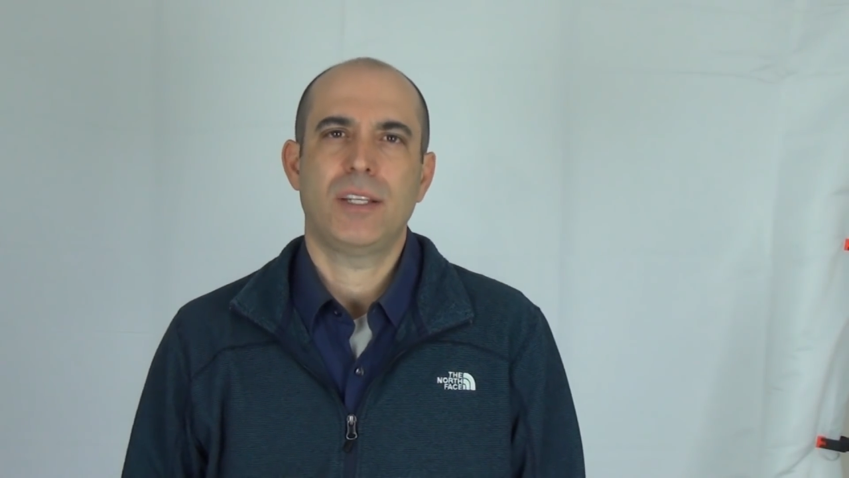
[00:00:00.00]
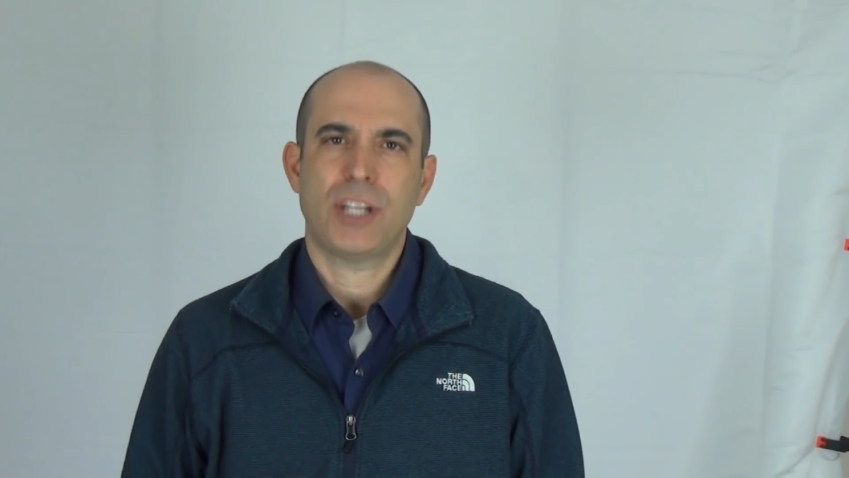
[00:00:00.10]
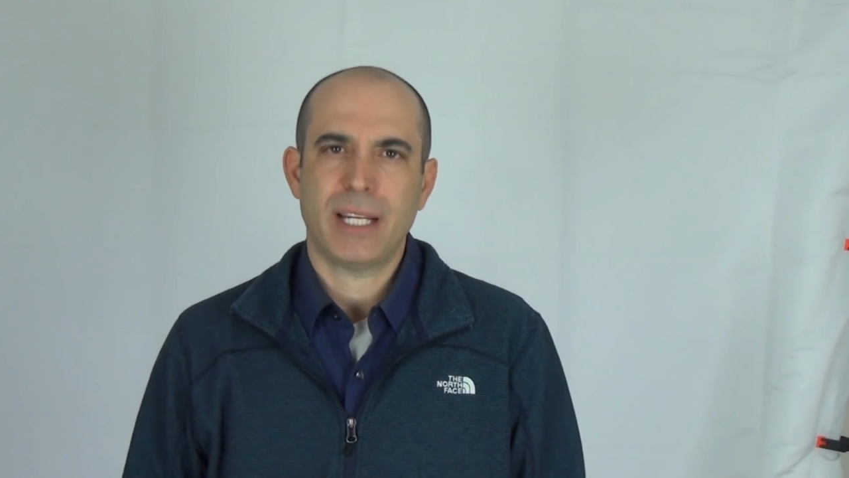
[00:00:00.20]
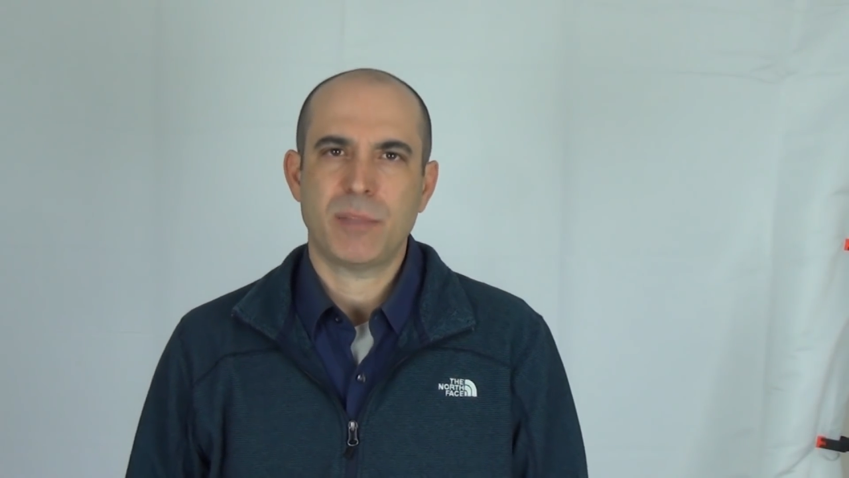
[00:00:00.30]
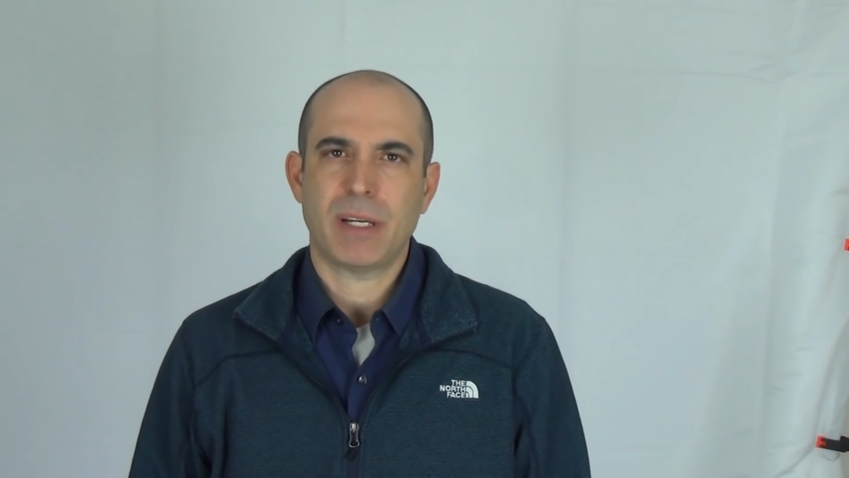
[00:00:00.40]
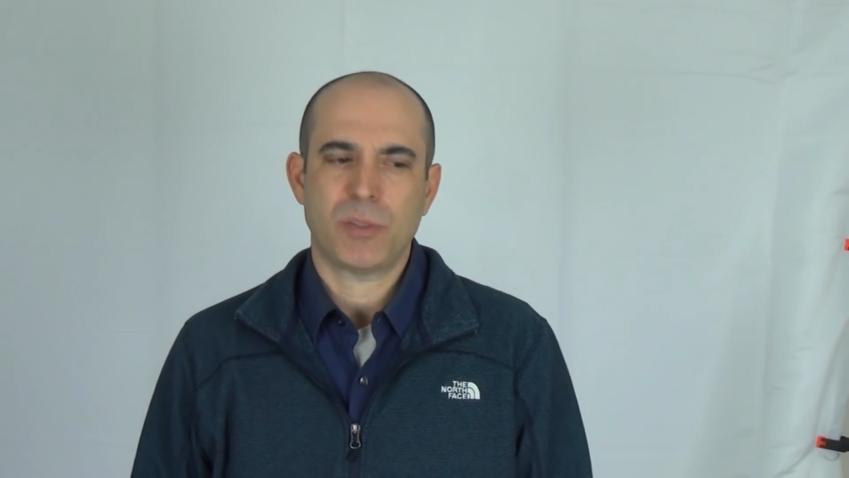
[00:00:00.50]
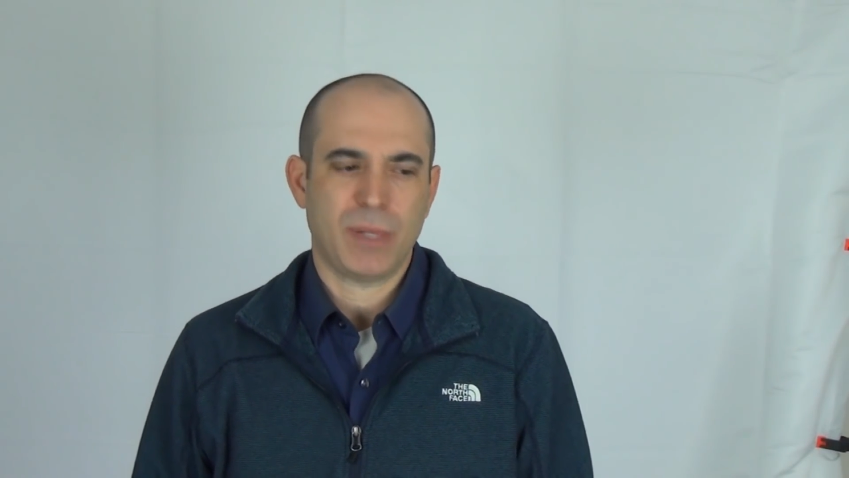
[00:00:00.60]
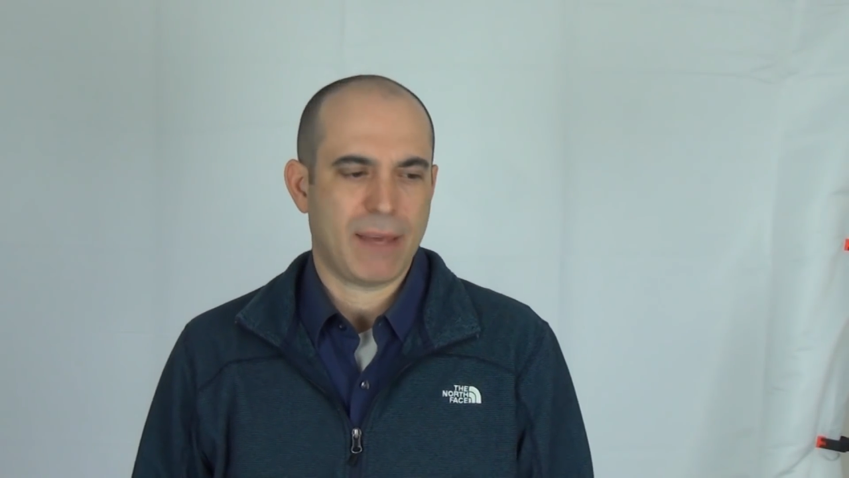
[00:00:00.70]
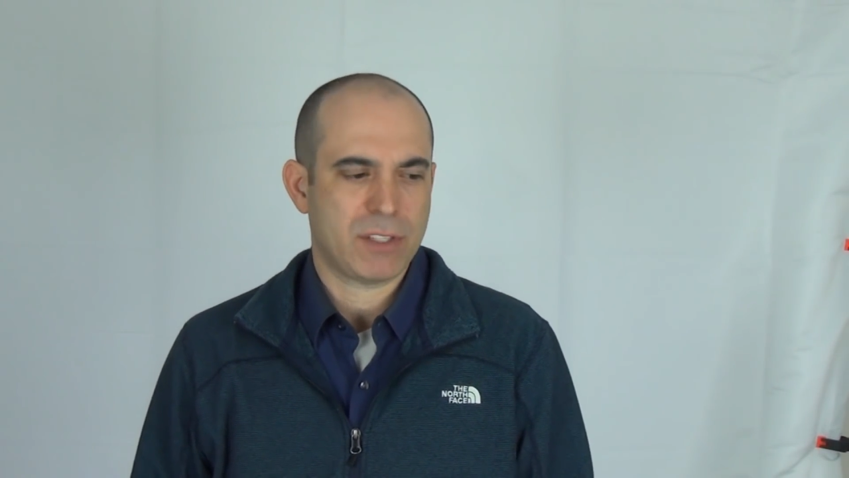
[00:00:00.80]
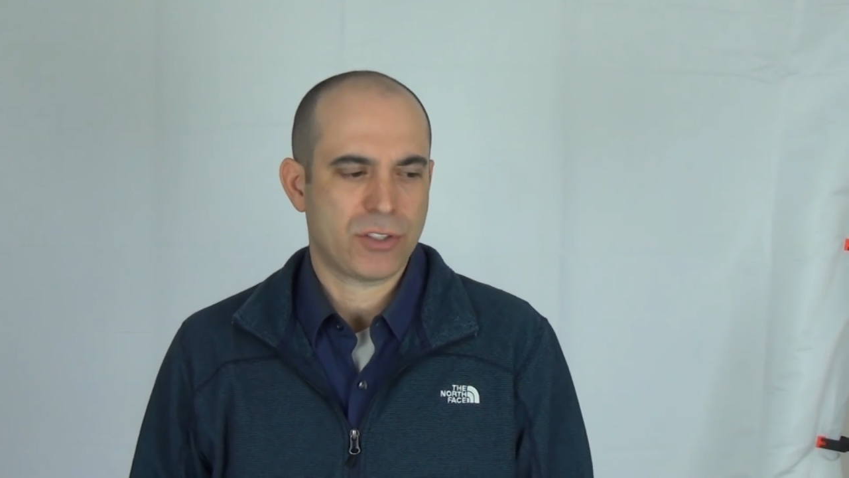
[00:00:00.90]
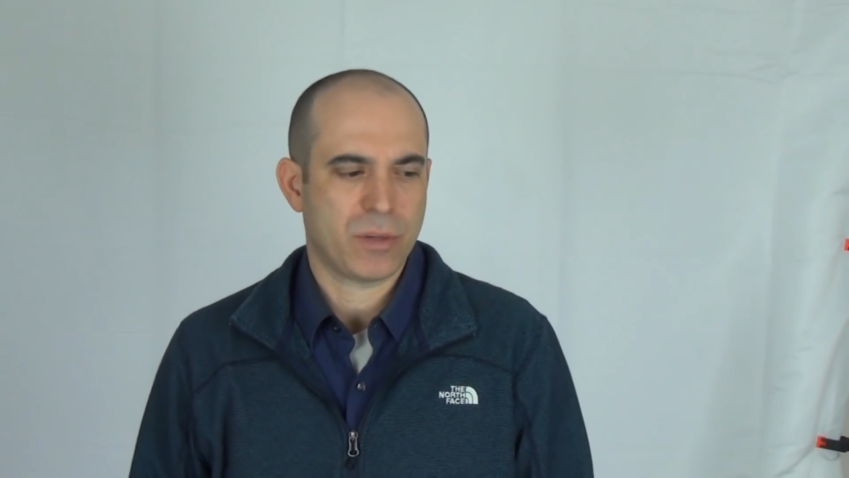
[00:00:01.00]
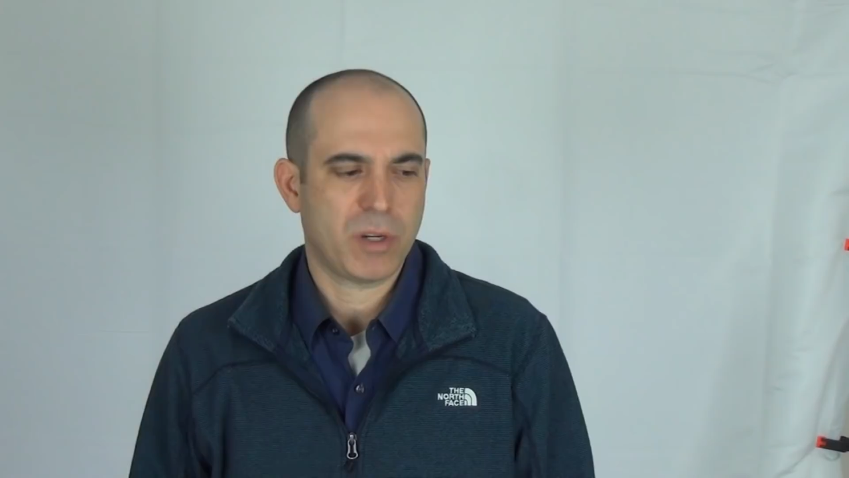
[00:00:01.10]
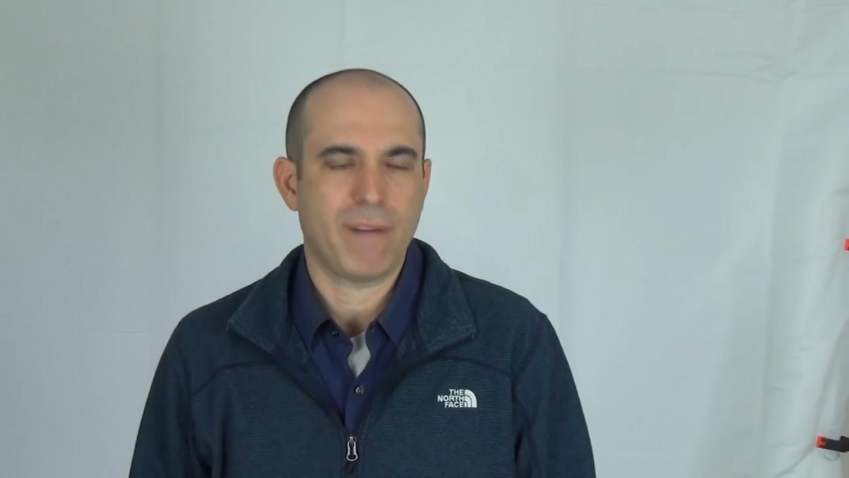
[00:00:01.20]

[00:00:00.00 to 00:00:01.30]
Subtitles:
in Chinese medicine we have this term